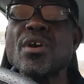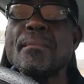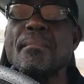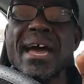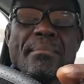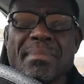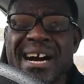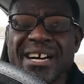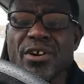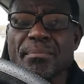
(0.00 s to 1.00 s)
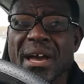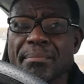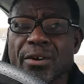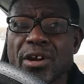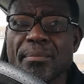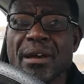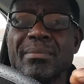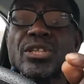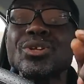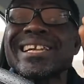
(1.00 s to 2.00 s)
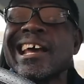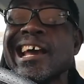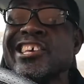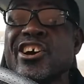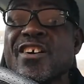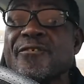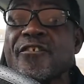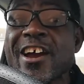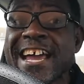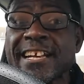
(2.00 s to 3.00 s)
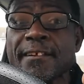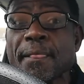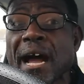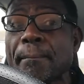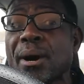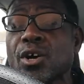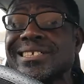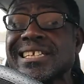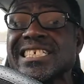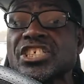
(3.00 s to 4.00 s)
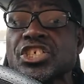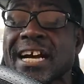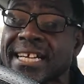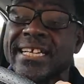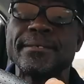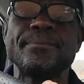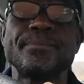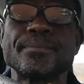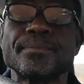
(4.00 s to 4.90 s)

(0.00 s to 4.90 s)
Remember to tell your friend about this channel.